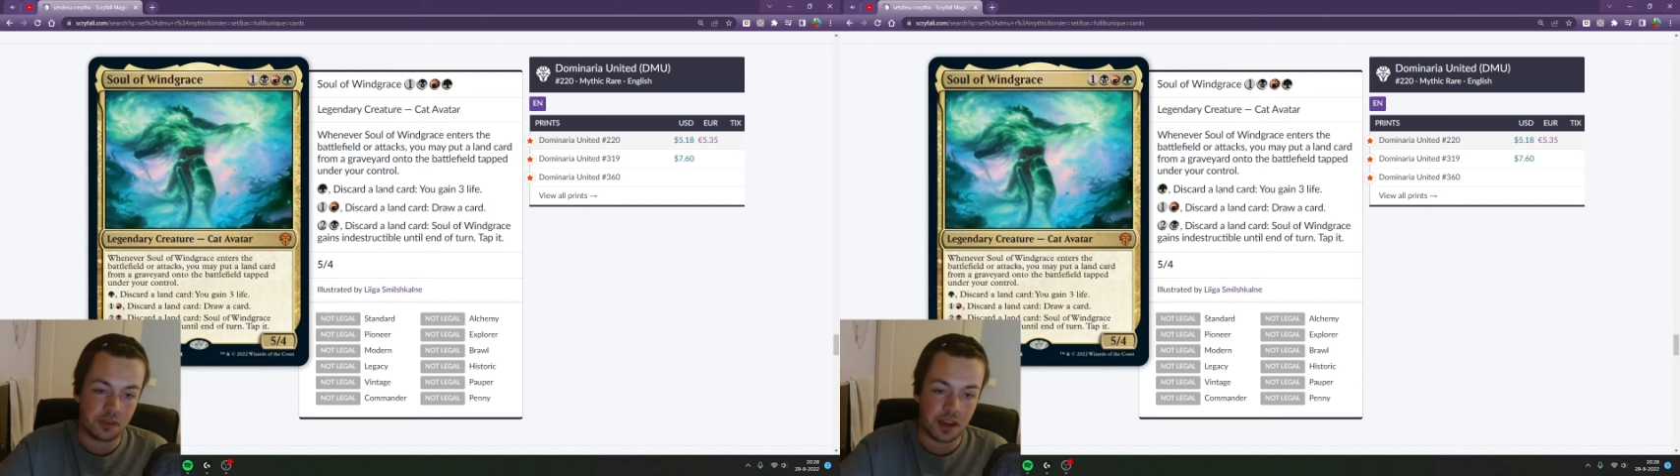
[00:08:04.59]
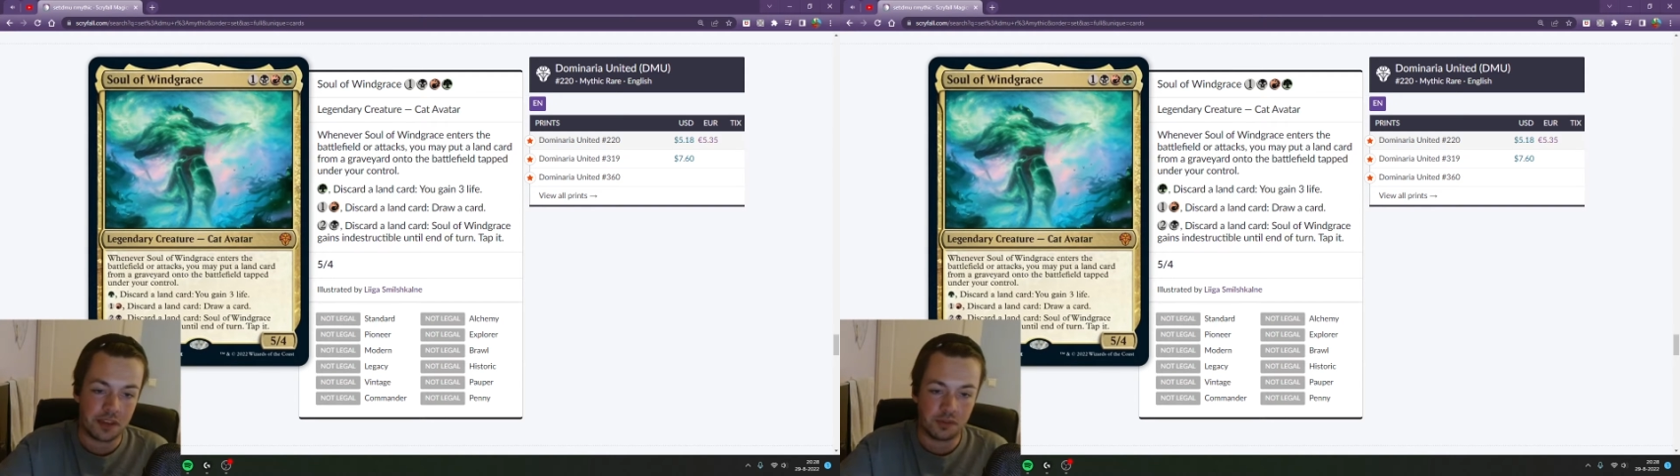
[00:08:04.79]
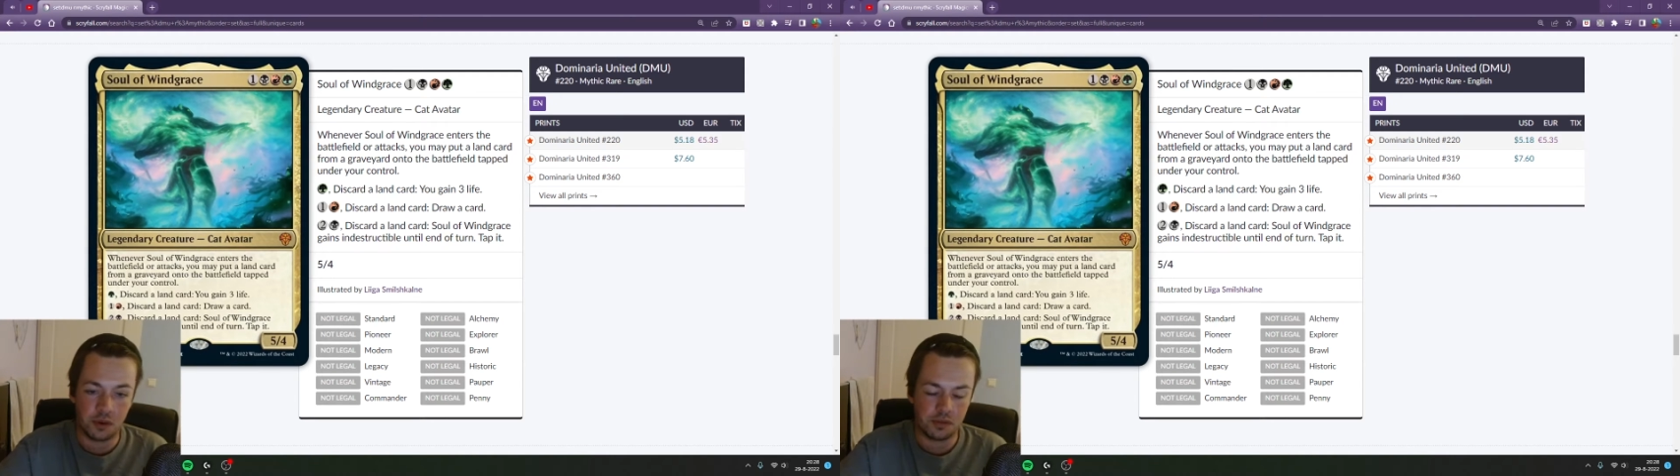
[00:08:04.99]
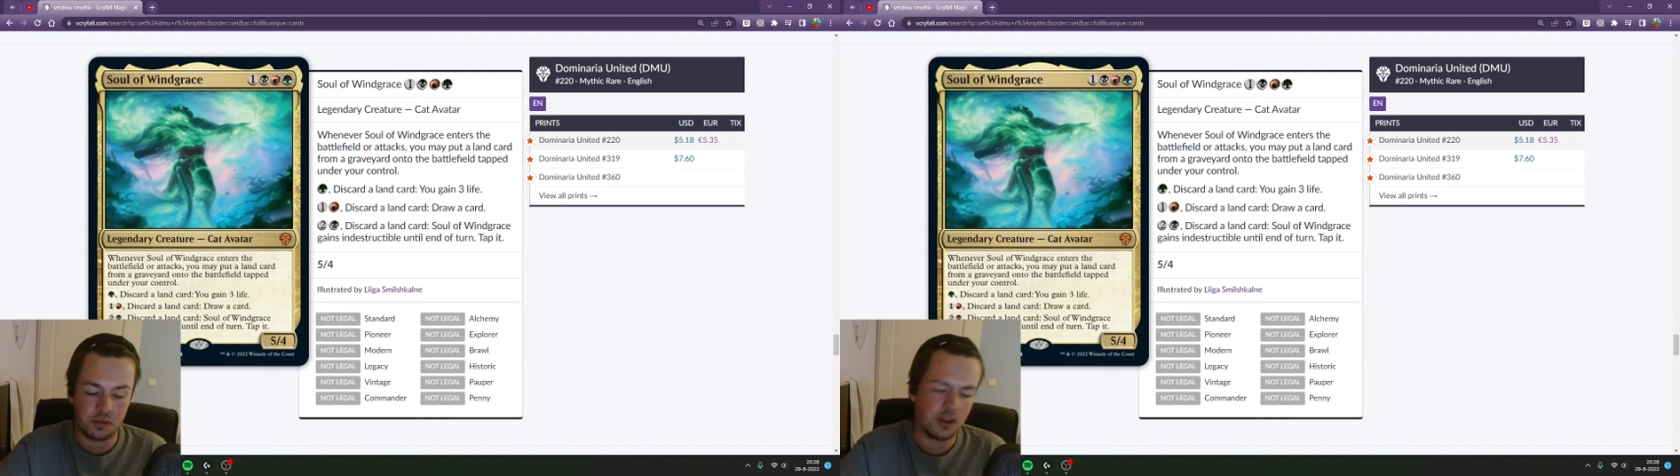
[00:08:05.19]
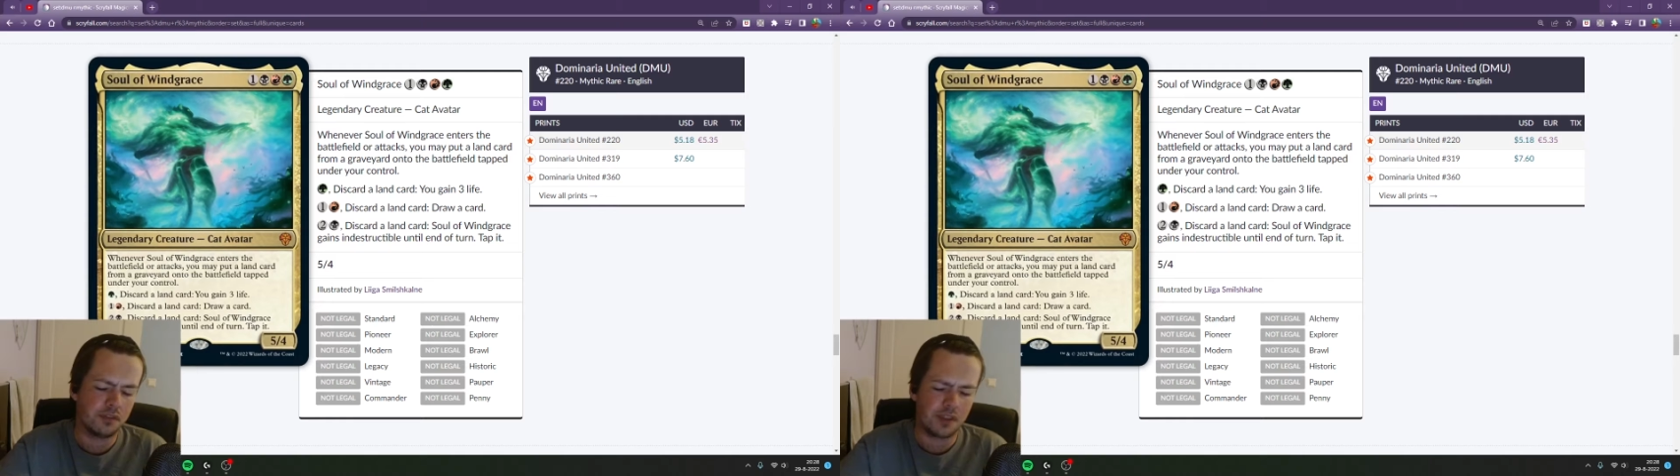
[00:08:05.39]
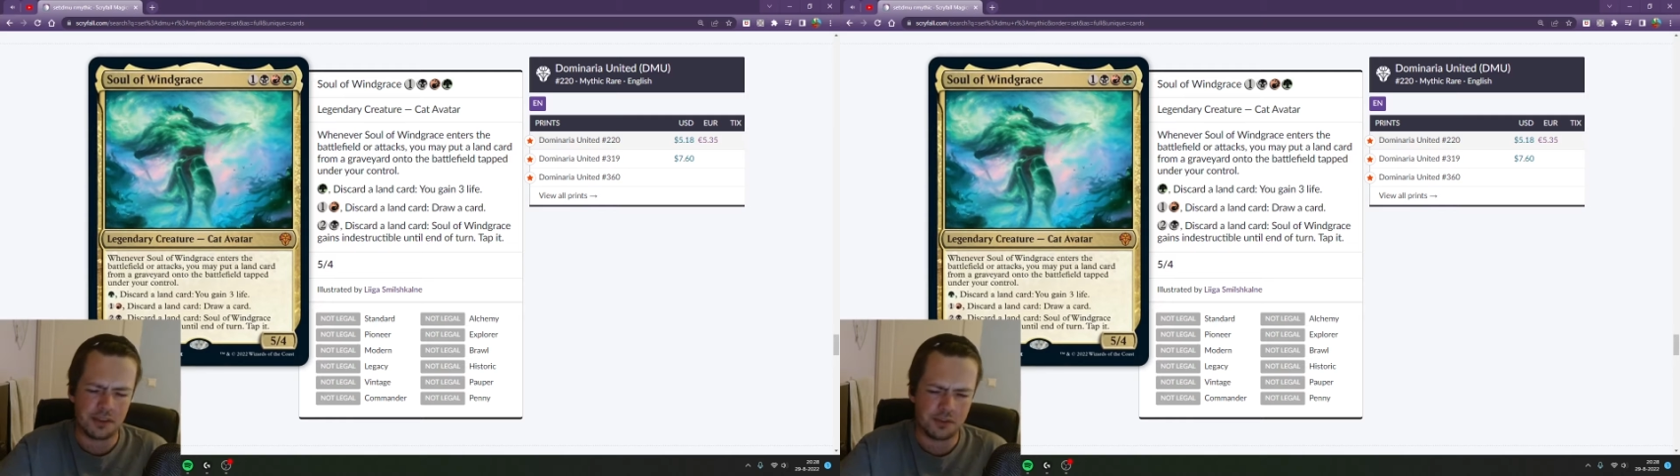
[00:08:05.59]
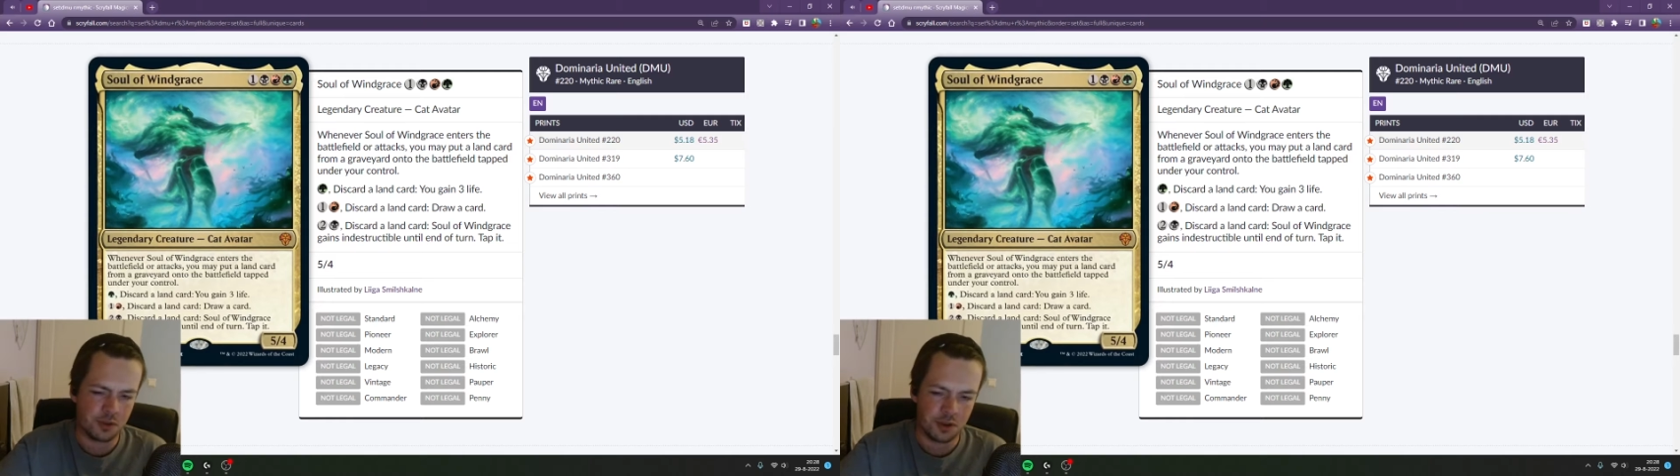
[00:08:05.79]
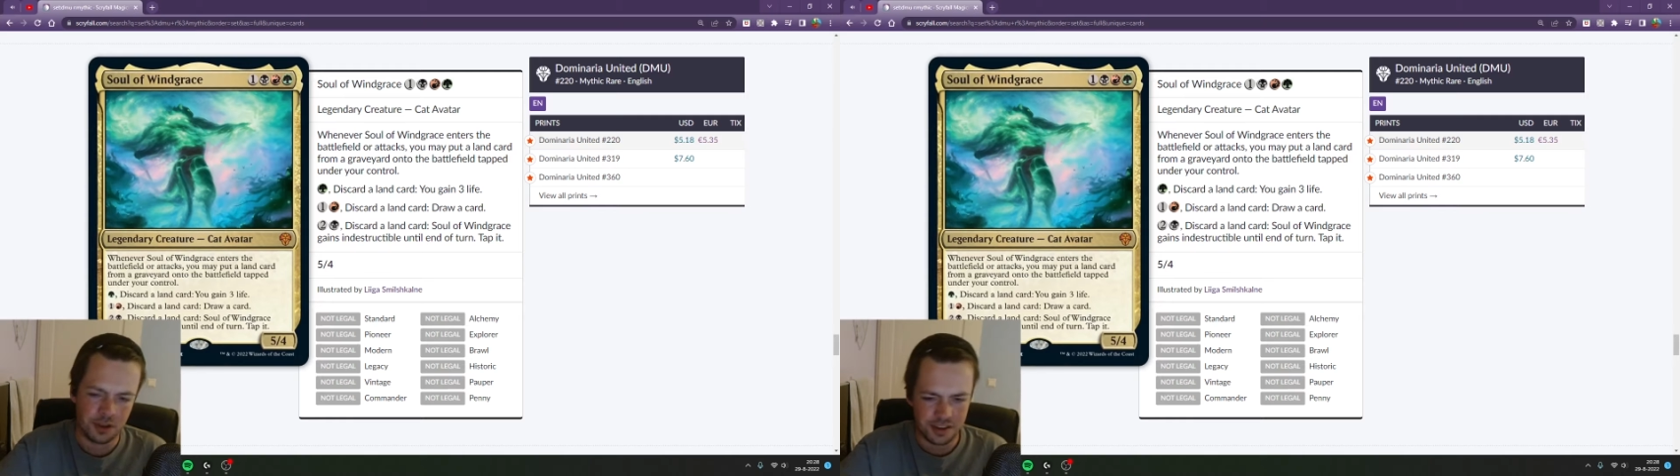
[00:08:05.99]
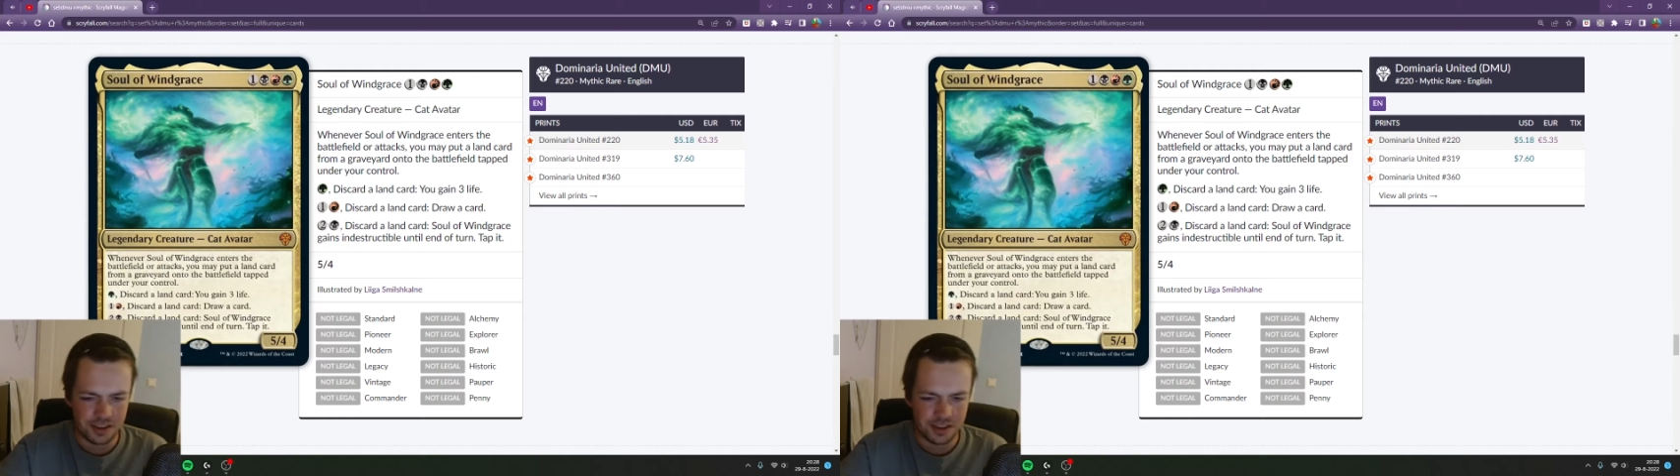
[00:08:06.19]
5/4,